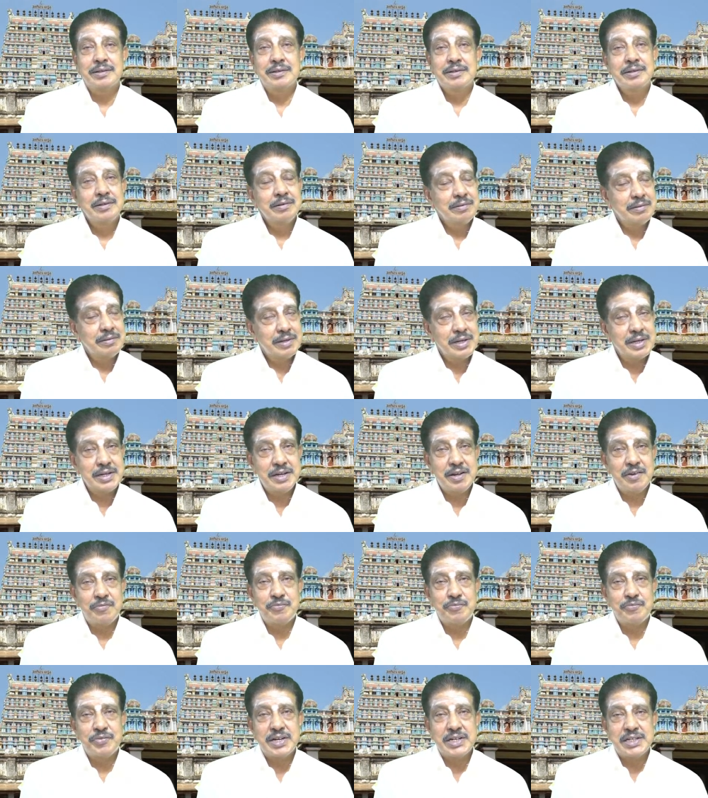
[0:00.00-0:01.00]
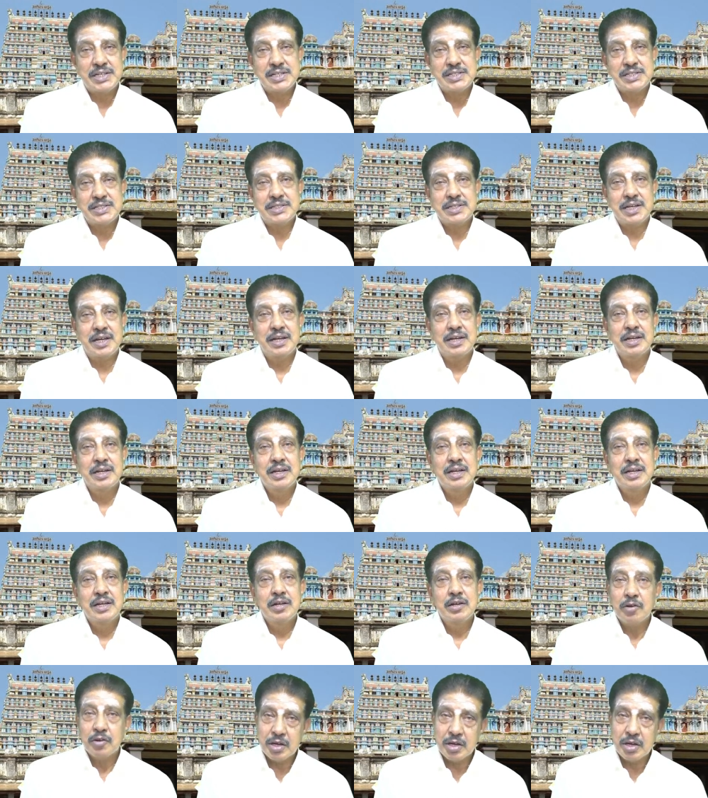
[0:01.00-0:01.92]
You can definitely say, you